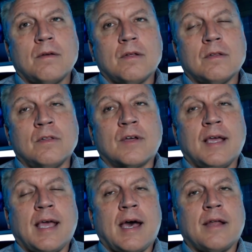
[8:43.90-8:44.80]

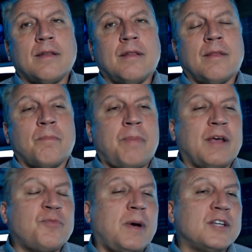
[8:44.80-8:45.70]
looking at the
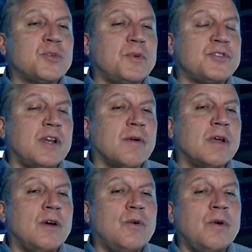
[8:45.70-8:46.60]
best possible
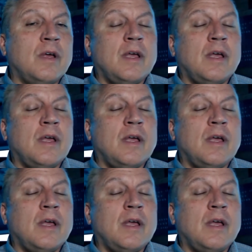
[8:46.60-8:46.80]
scenario